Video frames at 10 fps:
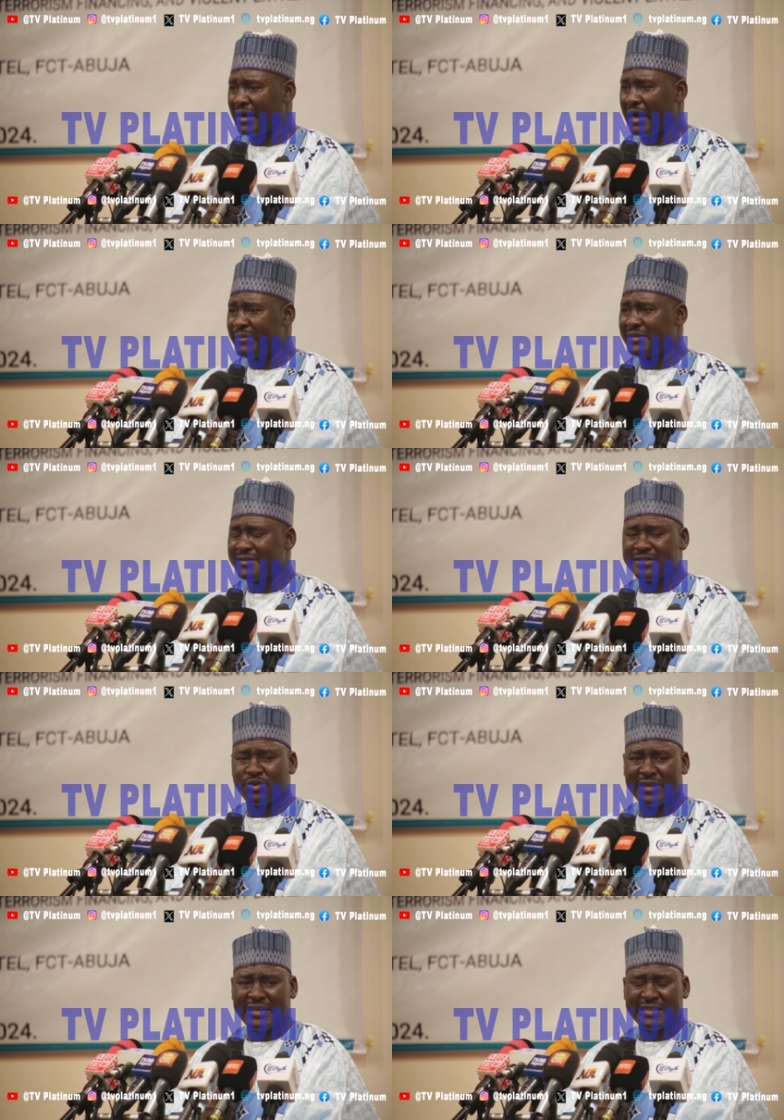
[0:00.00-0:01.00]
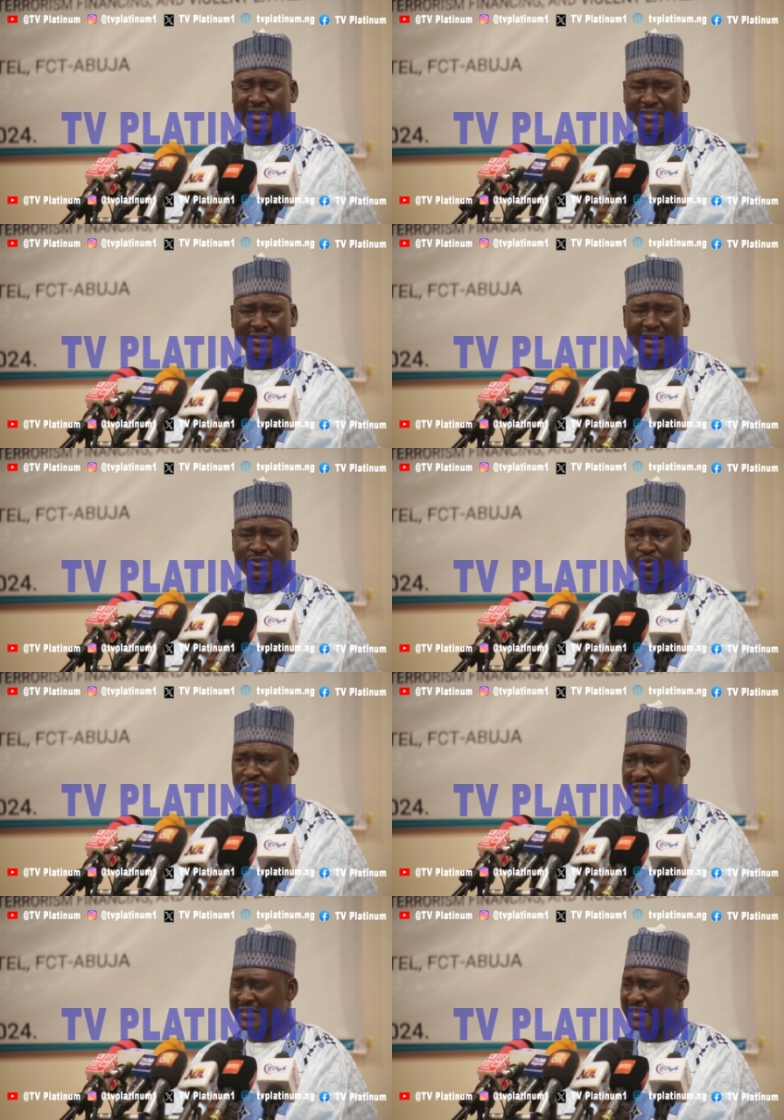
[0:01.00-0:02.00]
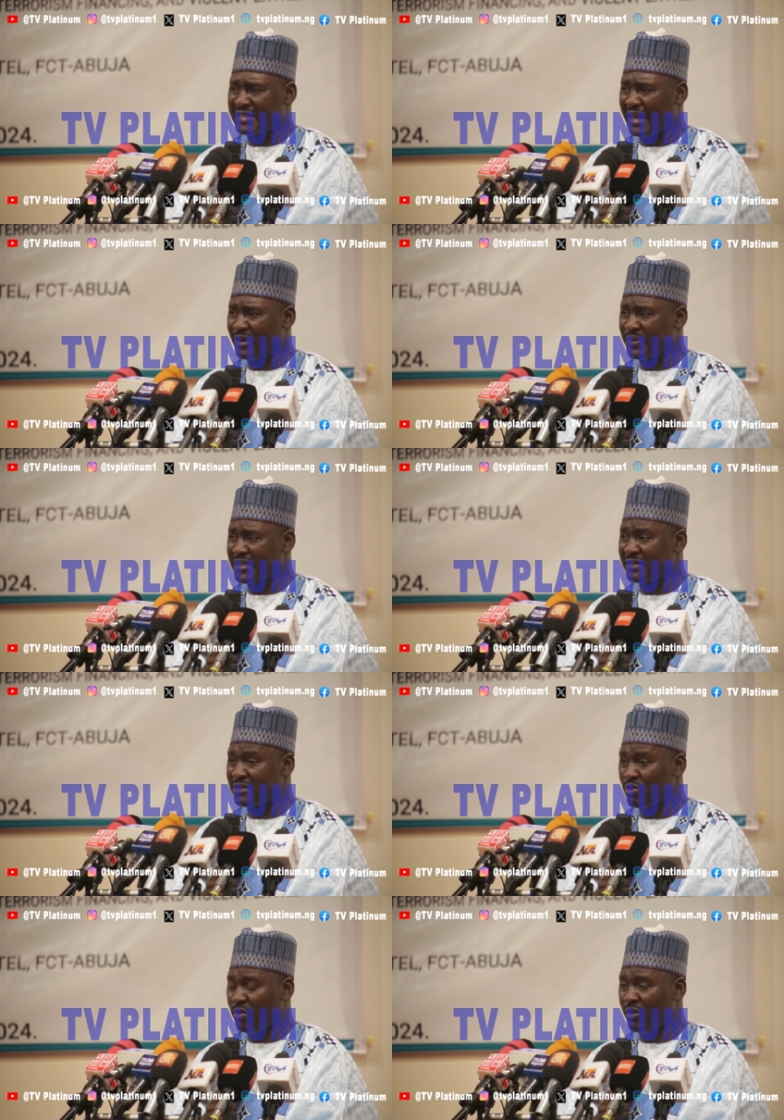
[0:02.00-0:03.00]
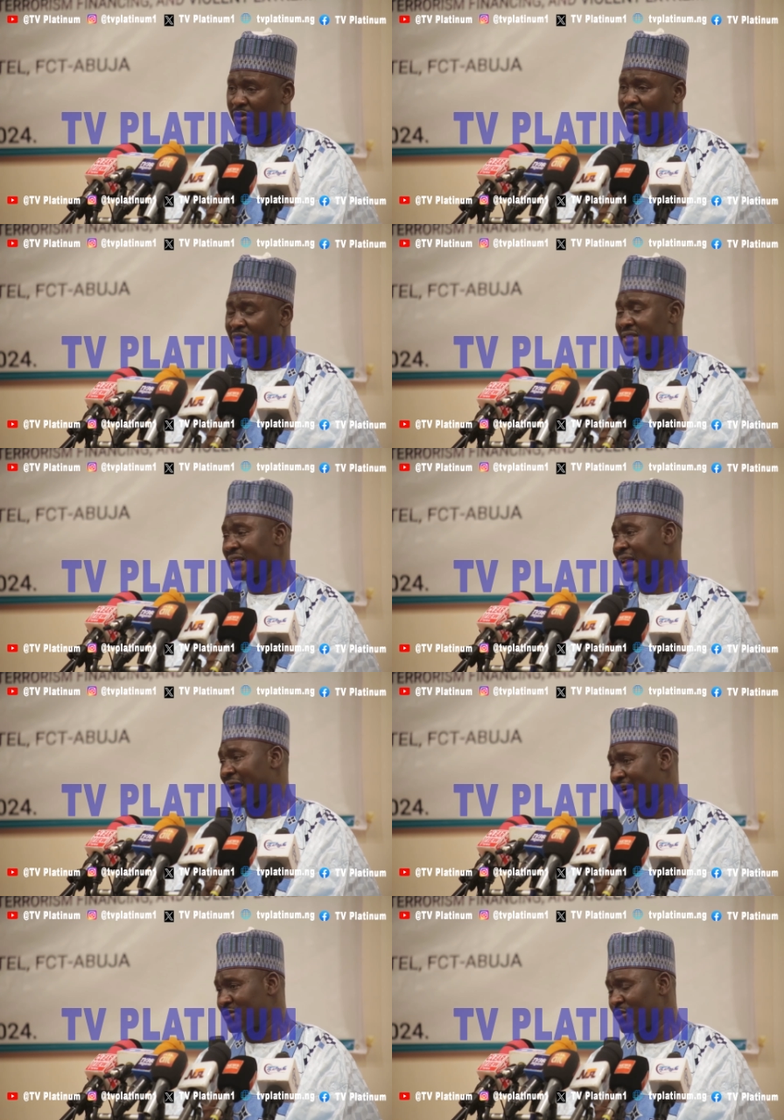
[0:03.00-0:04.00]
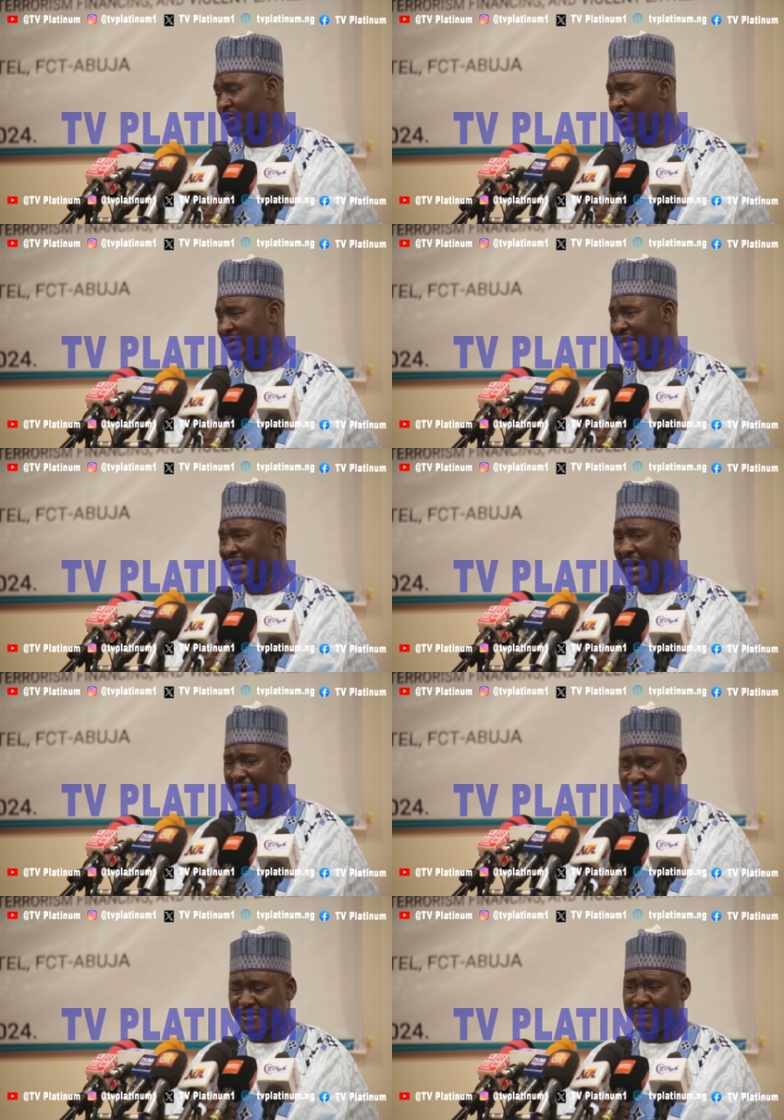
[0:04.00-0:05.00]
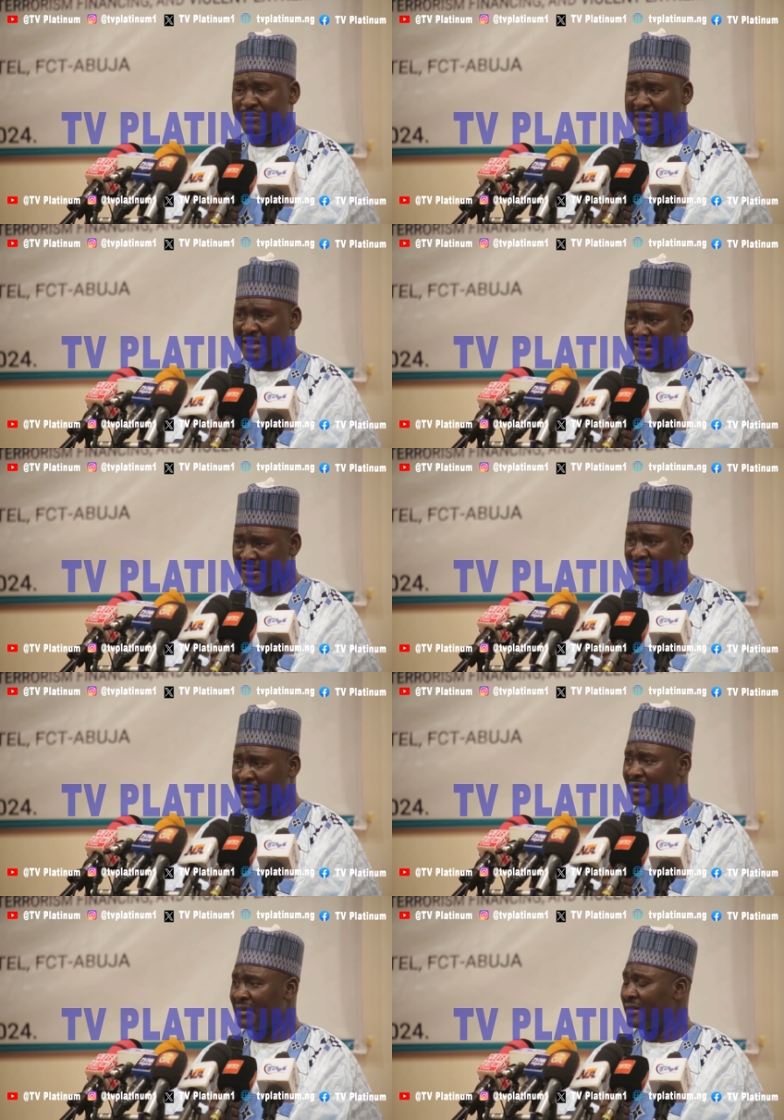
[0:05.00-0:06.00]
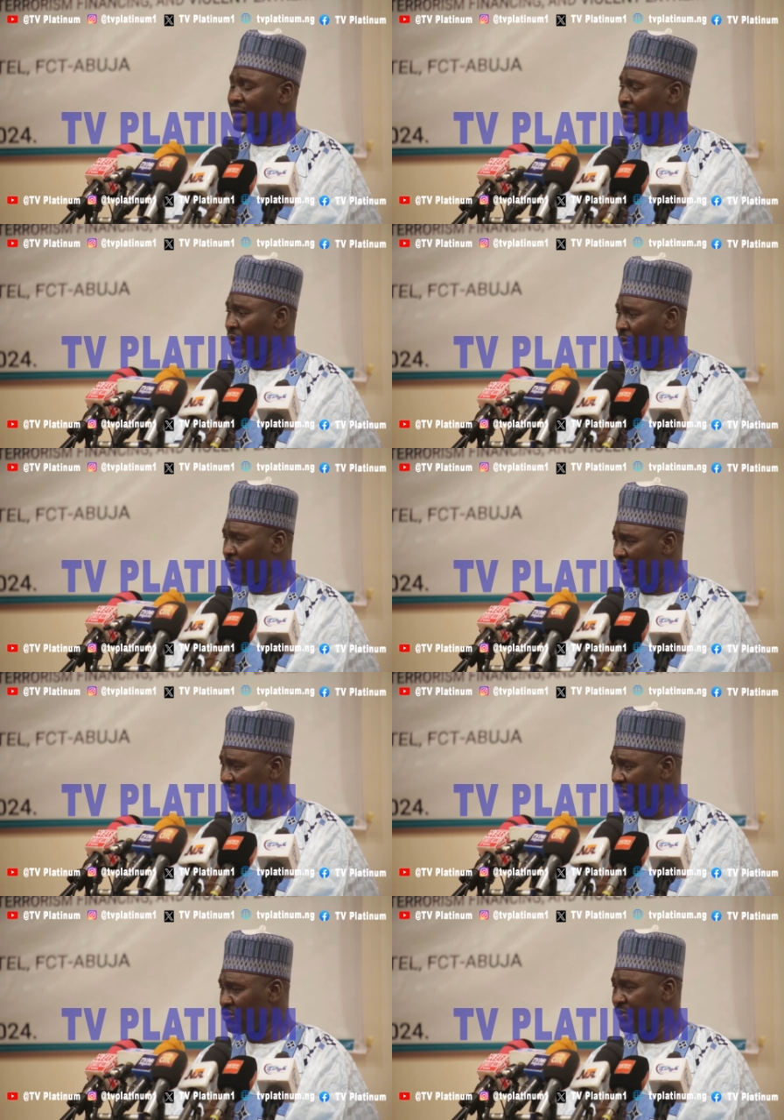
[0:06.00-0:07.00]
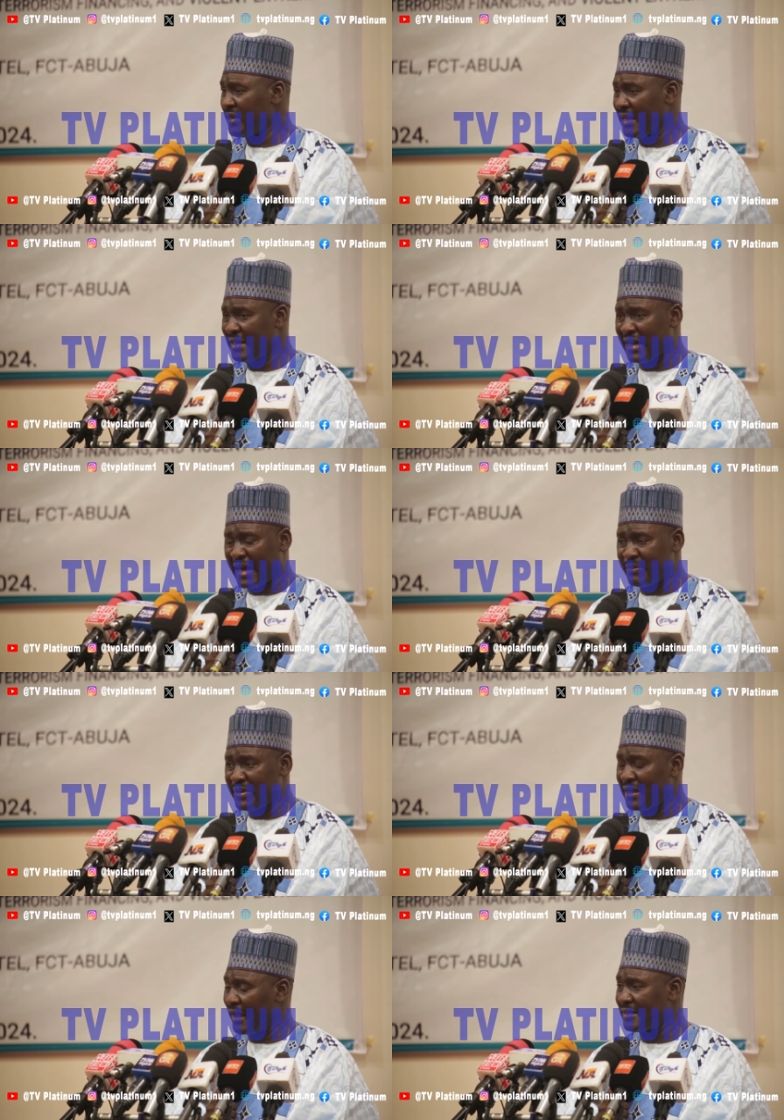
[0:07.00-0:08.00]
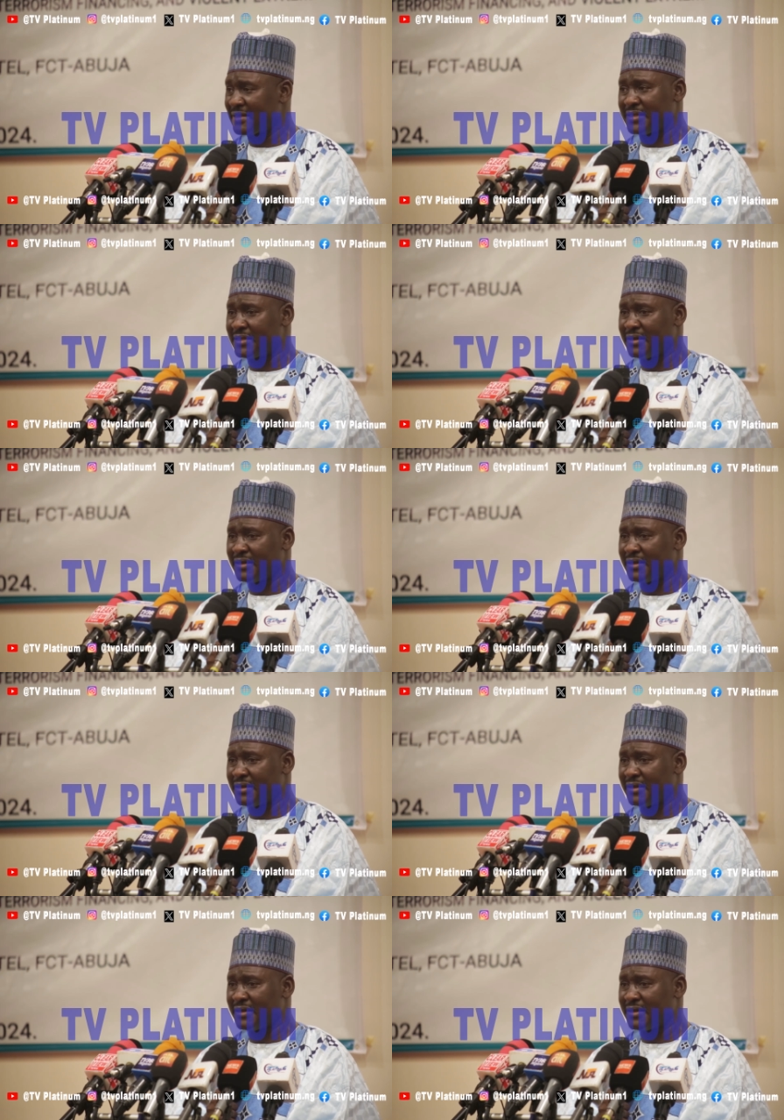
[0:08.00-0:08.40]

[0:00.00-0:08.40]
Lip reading: I mean, it's only in Nigeria you will see this kind of sin. So-called non-state actors will take arms and be killing, police will be killing army, and